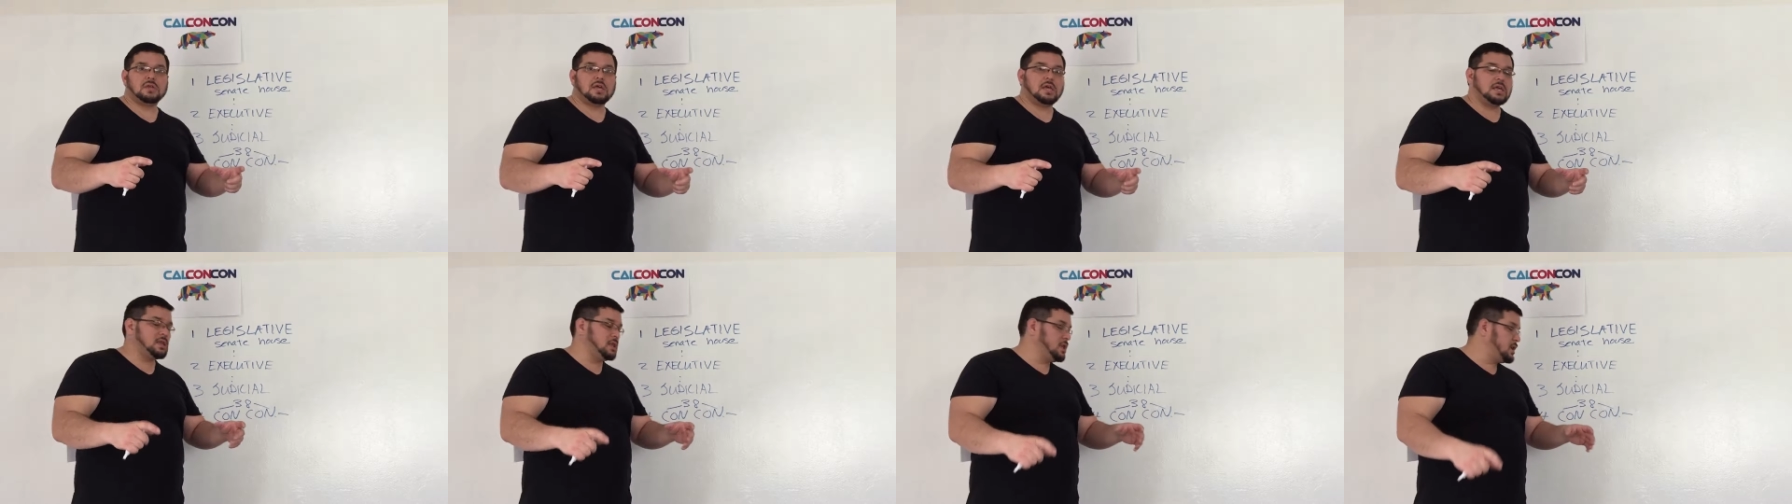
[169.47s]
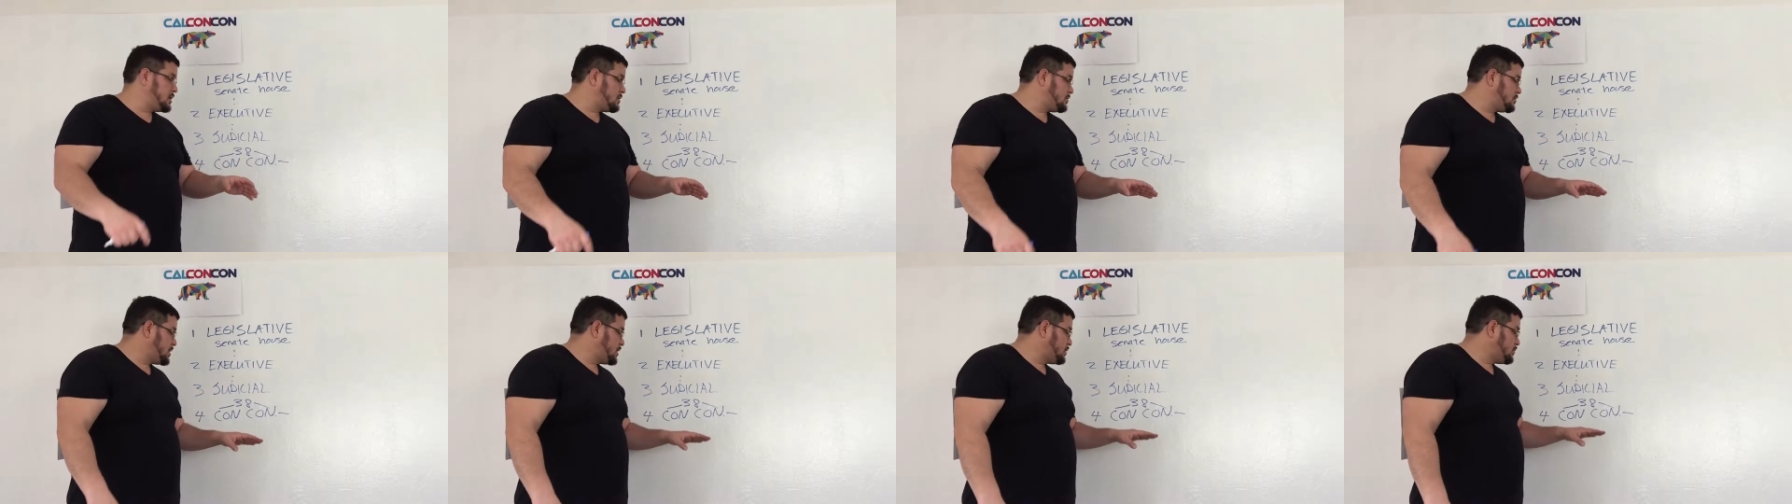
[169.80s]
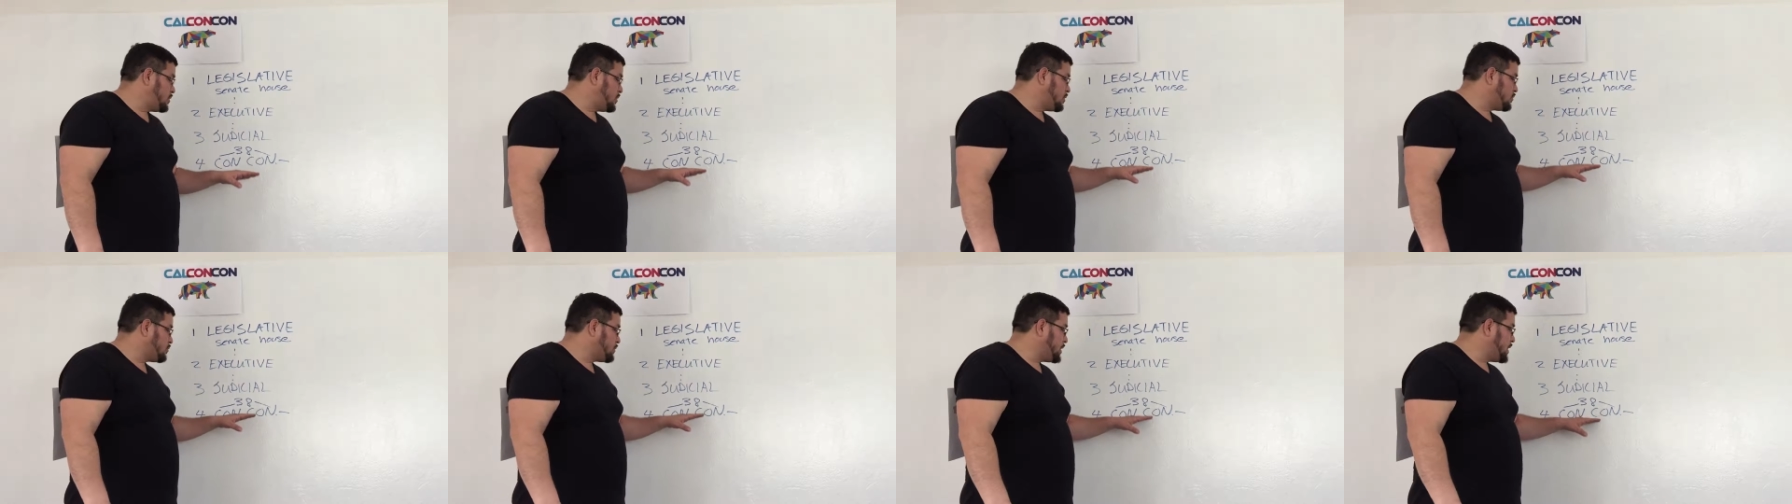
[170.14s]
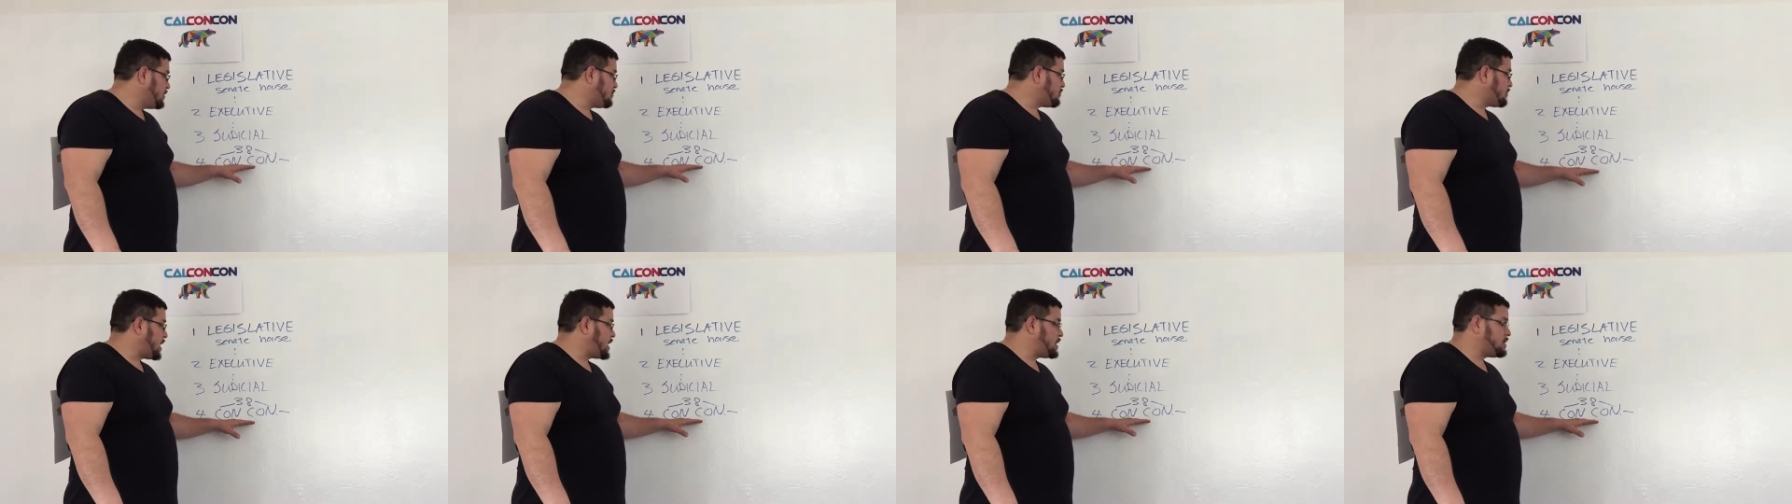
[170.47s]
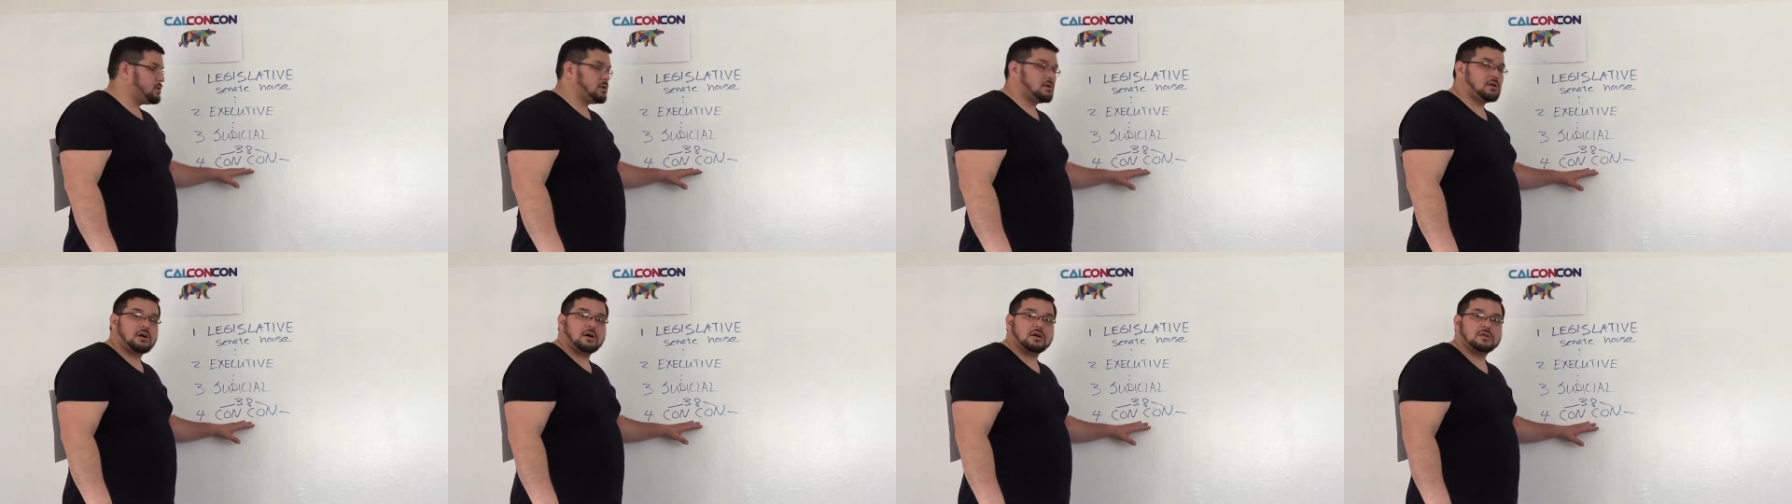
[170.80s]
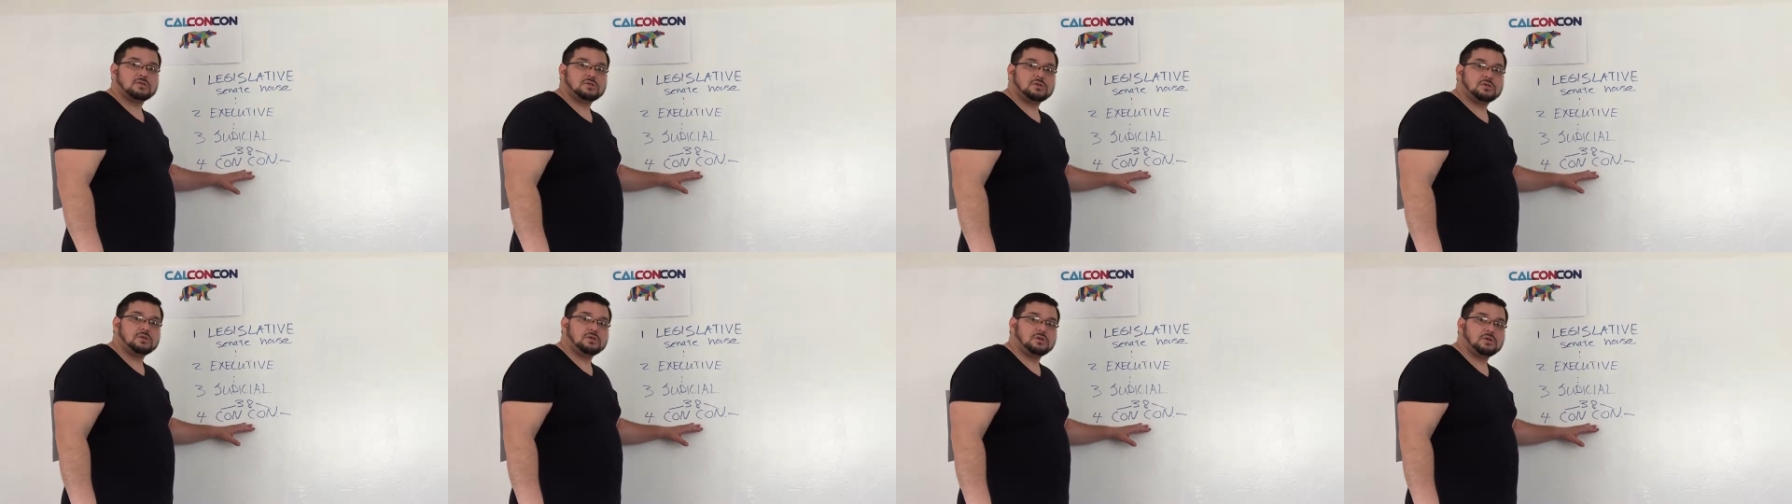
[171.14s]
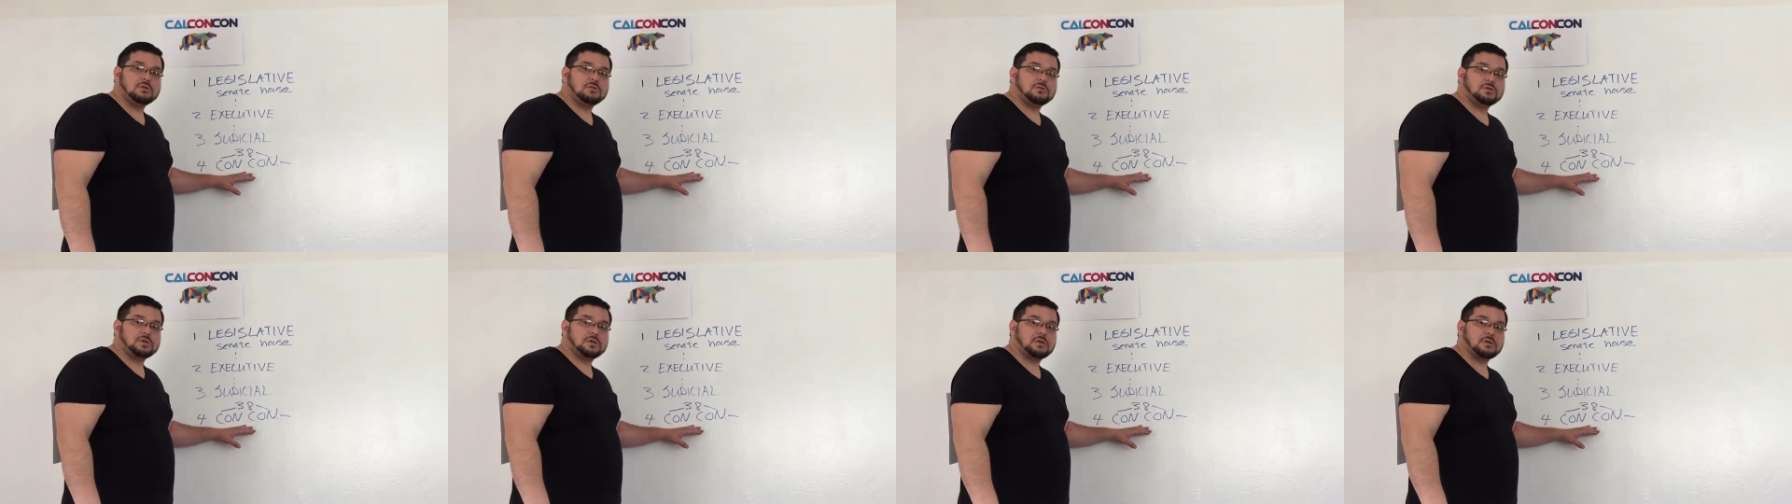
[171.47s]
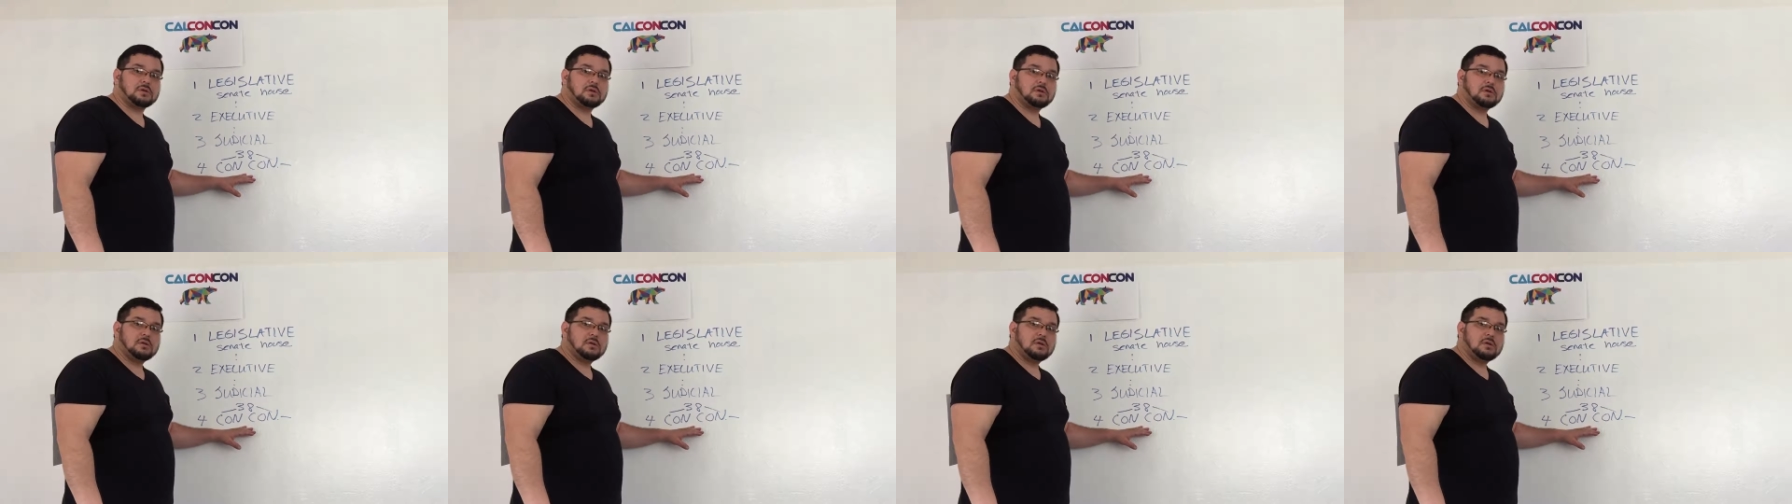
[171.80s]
that literally will rewrite the Constitution.